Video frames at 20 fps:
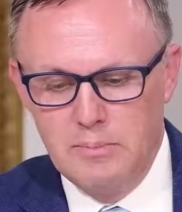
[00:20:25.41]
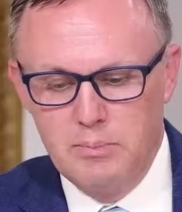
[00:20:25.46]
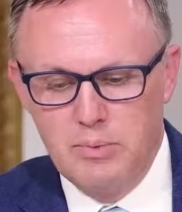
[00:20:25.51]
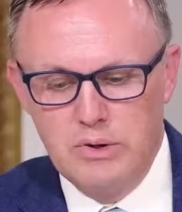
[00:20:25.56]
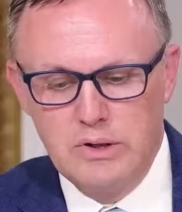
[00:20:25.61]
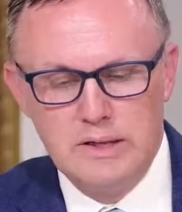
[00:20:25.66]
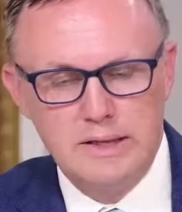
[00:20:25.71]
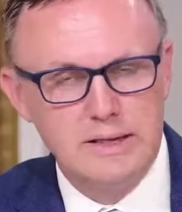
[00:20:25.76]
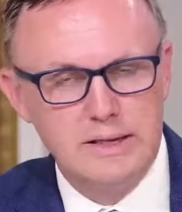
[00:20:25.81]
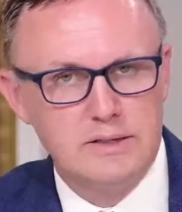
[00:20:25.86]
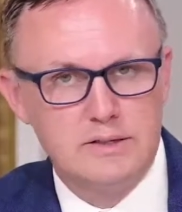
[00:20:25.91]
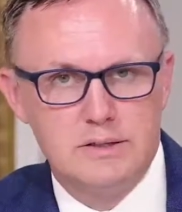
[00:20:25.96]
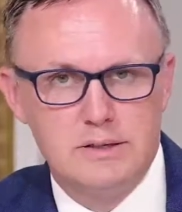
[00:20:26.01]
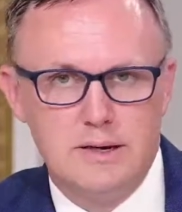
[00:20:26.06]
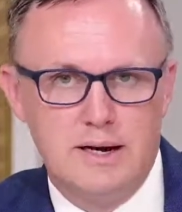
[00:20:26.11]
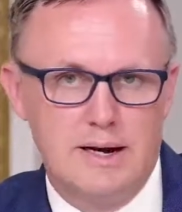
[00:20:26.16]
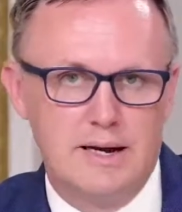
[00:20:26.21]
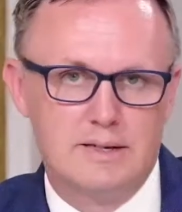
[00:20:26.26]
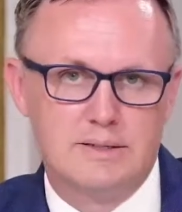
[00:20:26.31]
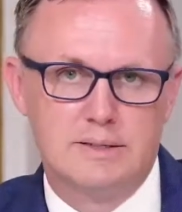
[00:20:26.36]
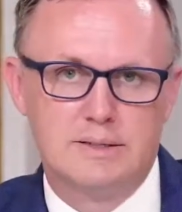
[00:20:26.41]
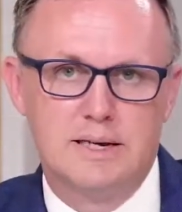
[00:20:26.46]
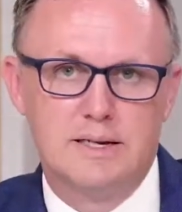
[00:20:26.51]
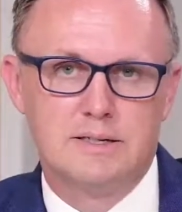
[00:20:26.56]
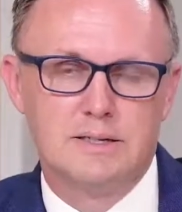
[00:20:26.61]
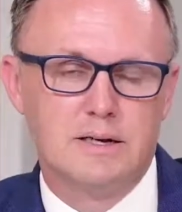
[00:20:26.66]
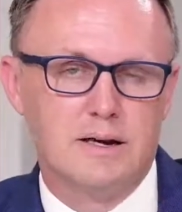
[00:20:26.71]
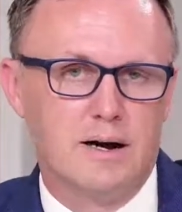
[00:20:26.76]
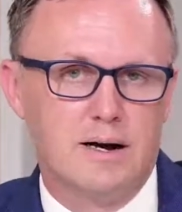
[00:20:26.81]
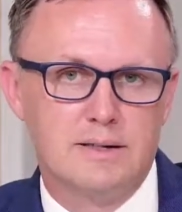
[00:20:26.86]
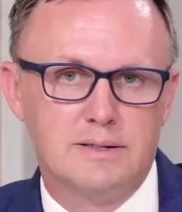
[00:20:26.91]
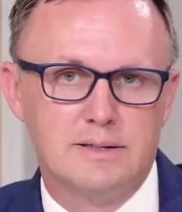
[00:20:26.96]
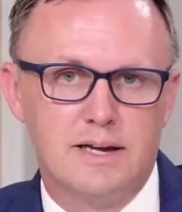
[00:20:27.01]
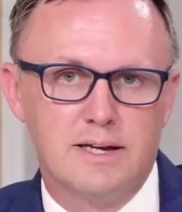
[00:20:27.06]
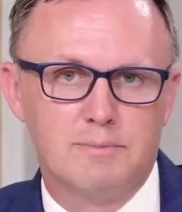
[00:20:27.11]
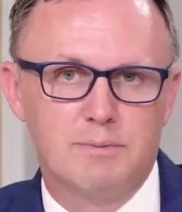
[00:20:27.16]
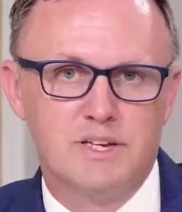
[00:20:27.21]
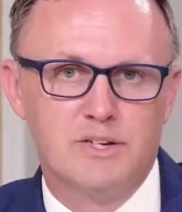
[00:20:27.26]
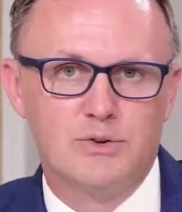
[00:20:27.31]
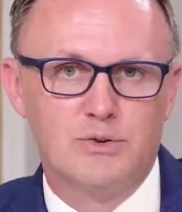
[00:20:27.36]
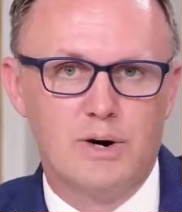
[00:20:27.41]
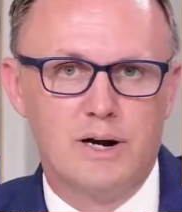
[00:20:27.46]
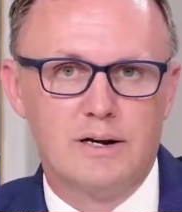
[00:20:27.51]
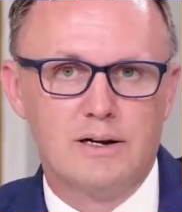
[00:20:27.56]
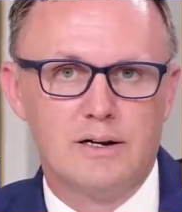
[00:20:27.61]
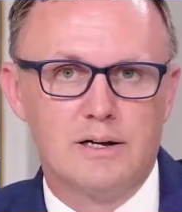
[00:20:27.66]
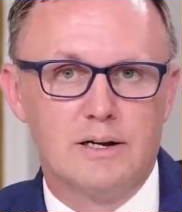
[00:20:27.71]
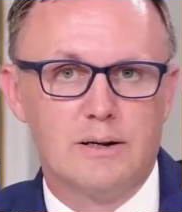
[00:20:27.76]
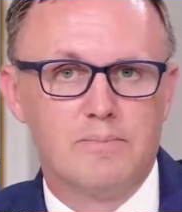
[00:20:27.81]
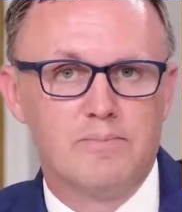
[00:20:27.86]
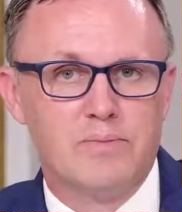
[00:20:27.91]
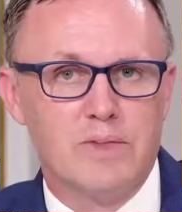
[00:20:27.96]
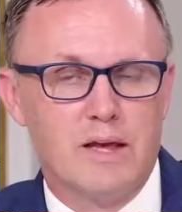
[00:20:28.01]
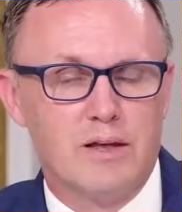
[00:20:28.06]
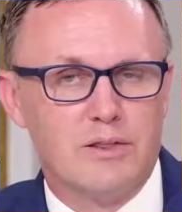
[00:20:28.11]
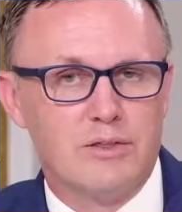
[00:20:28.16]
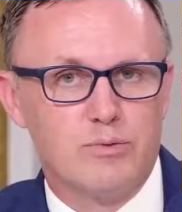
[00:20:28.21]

please do not hesitate to contact me directly at